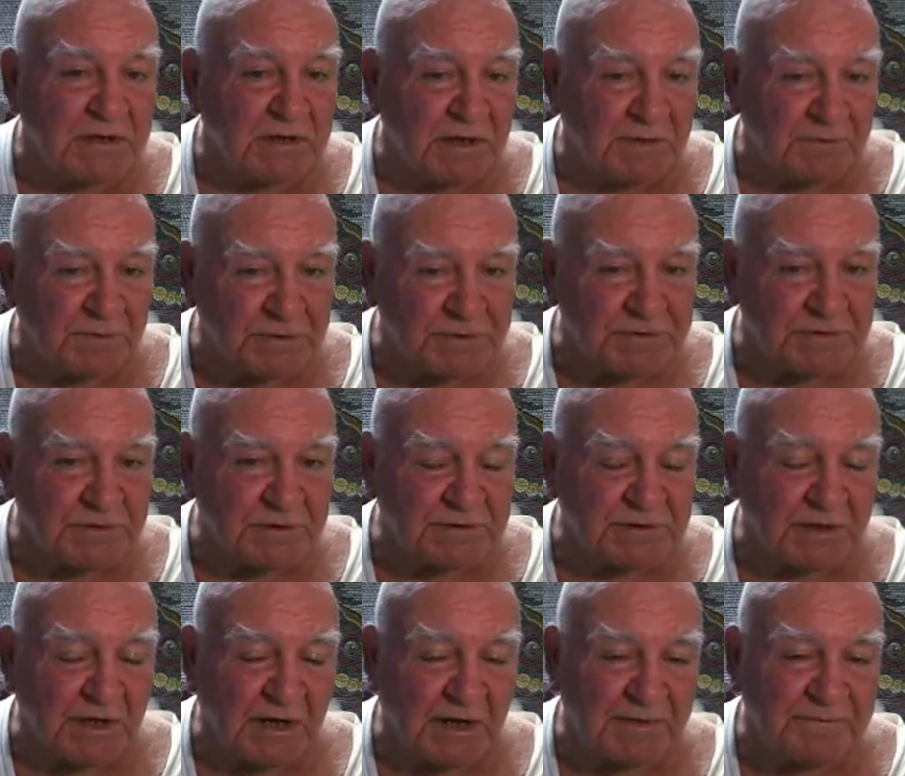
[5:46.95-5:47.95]
Now, most of the
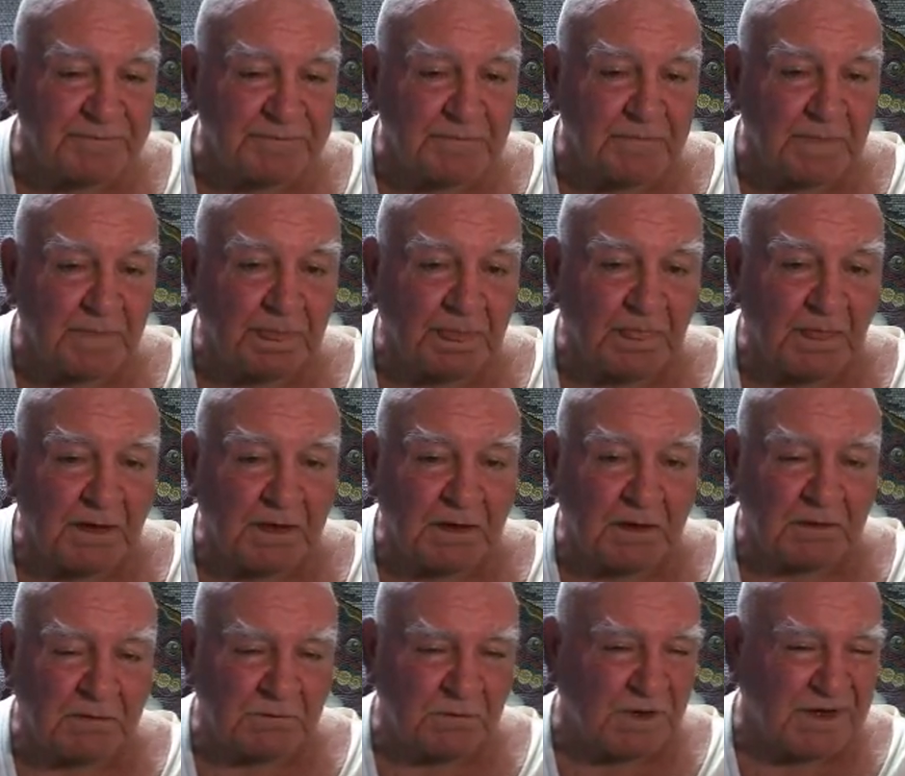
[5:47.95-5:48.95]
time,
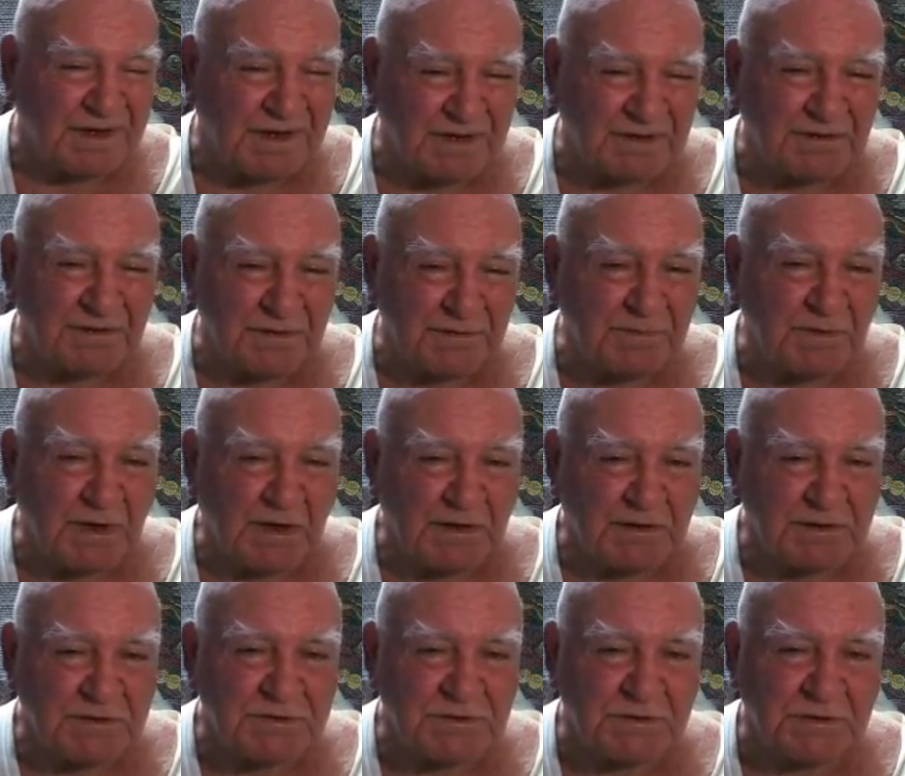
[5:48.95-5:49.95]
well, I only buy
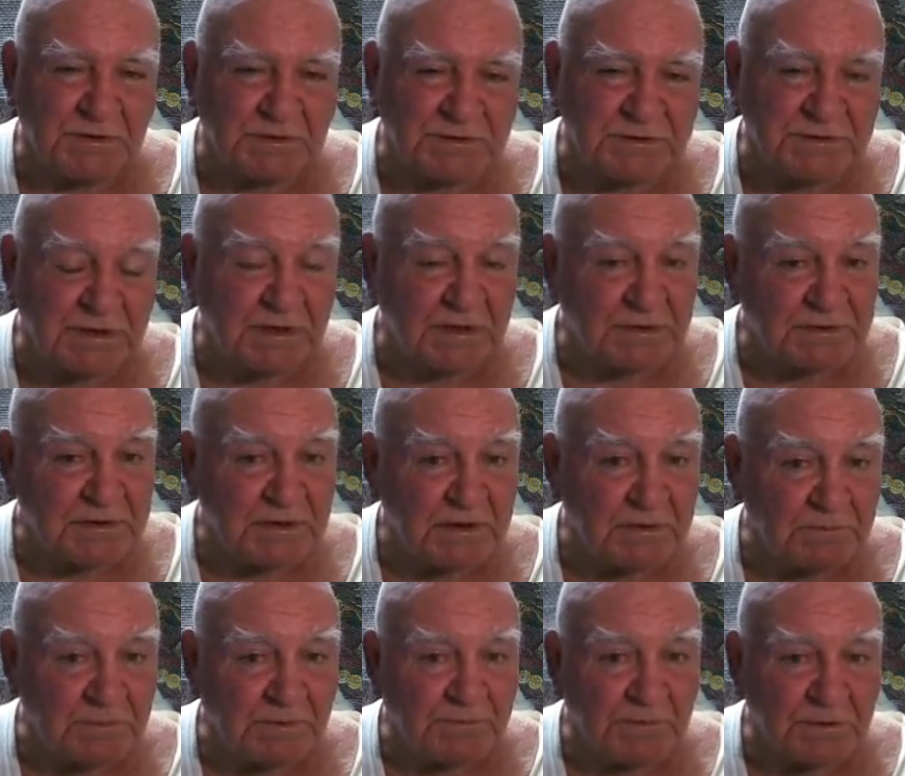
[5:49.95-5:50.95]
usually on sales,
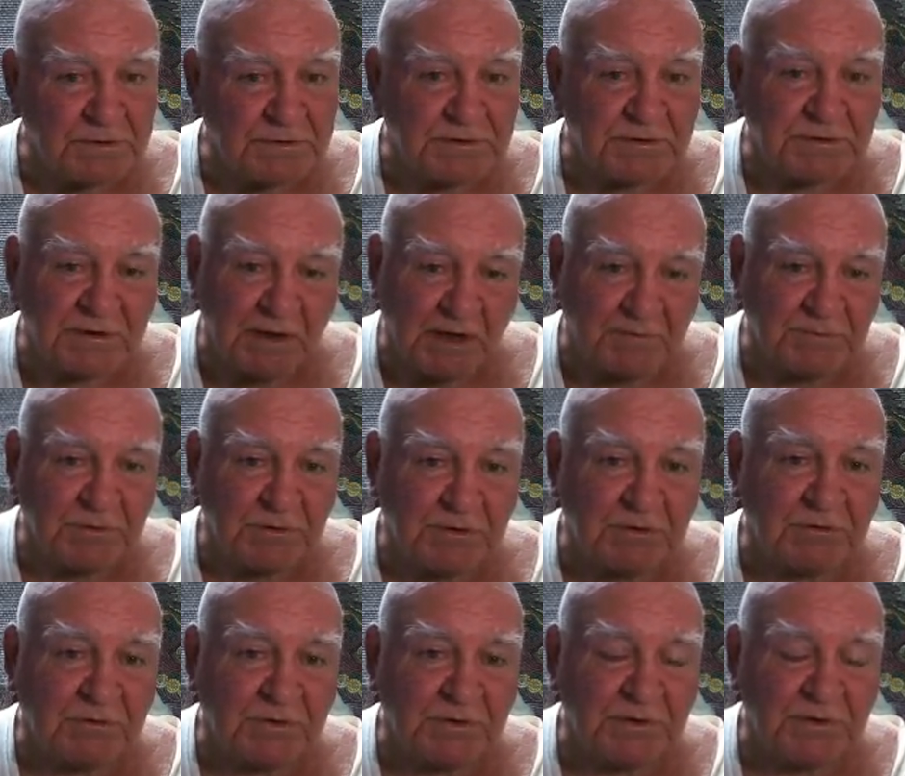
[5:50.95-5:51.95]
but most of the time you'll
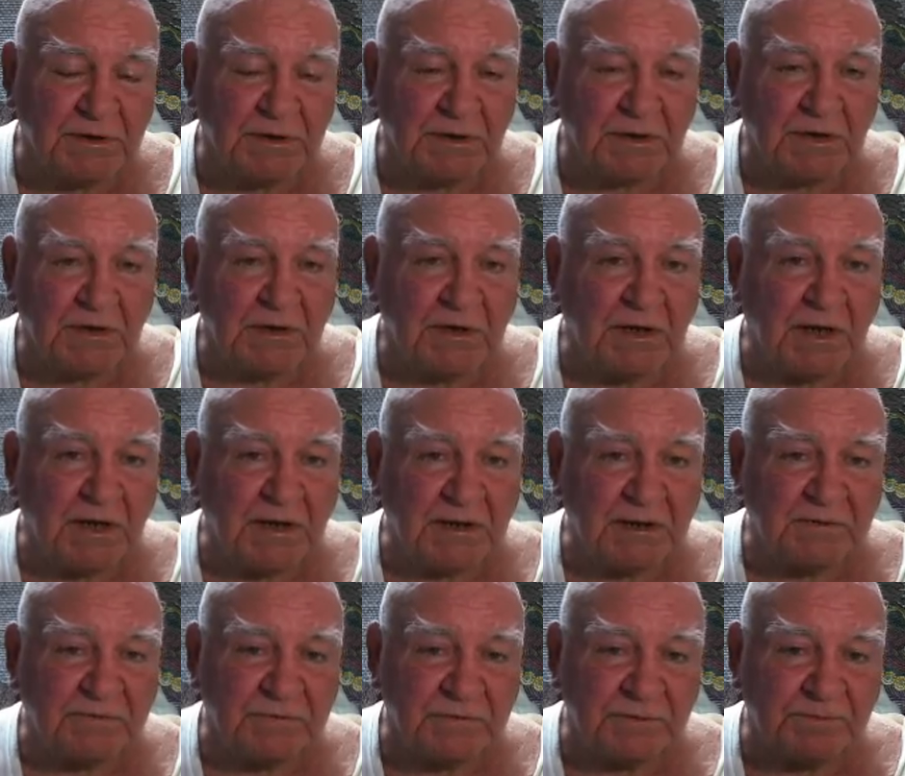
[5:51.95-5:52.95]
go on there, and
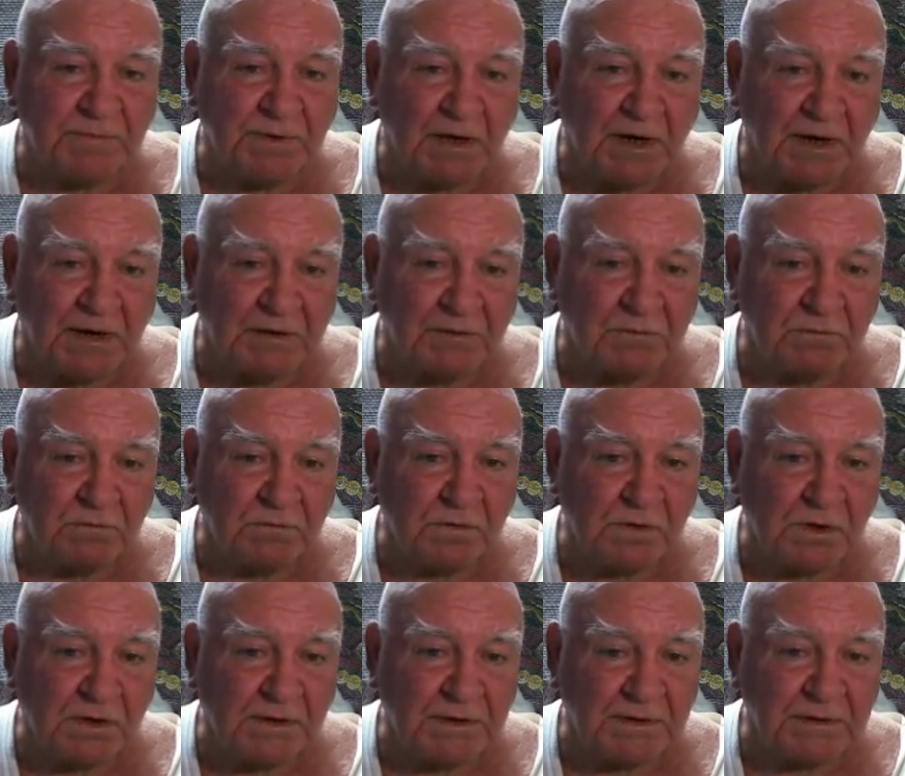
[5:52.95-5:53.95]
if you buy
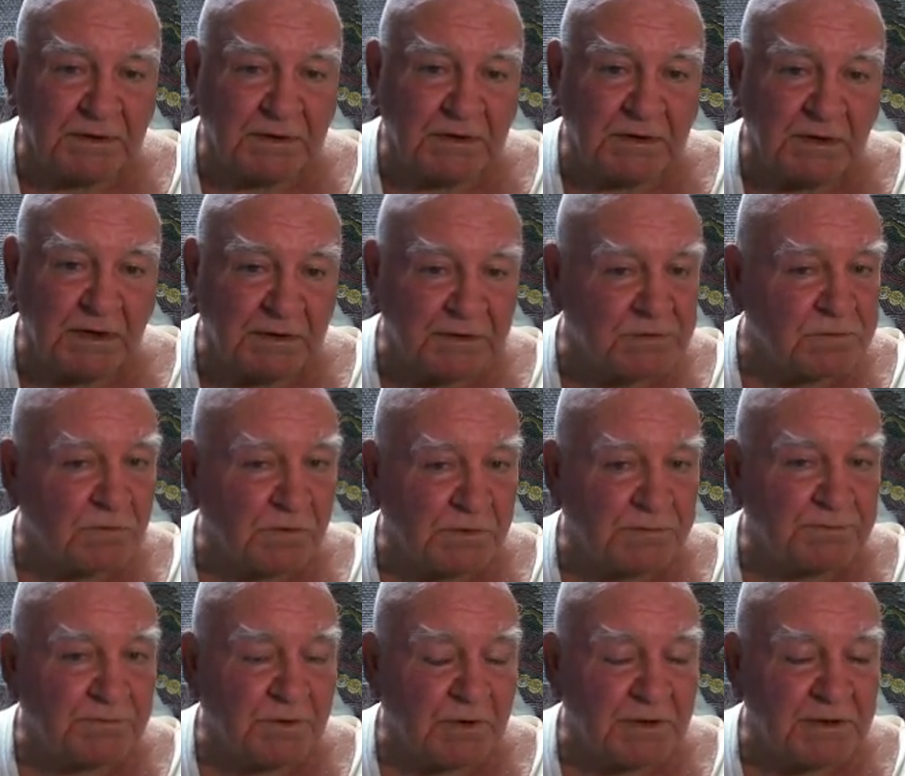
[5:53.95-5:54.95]
one, it's
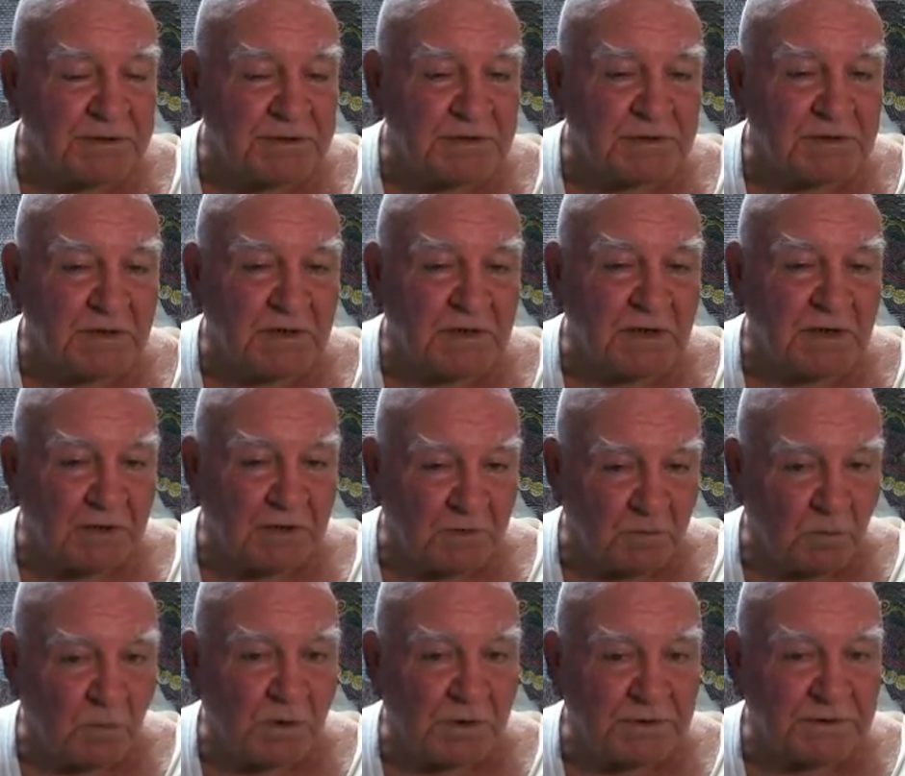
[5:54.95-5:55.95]
one price,
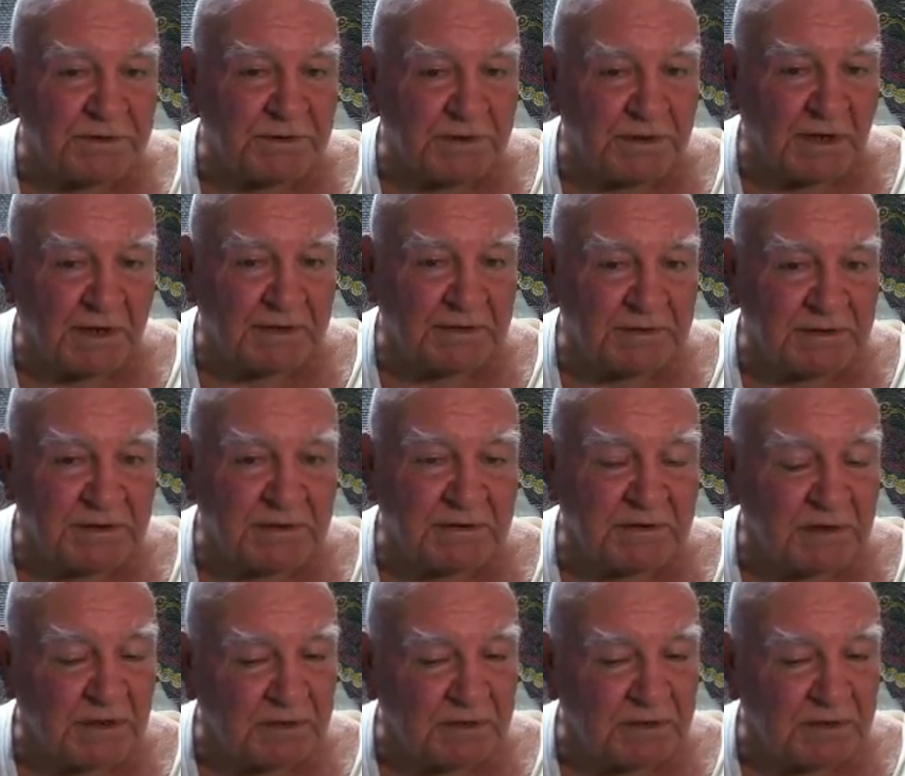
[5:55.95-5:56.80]
1 to 19.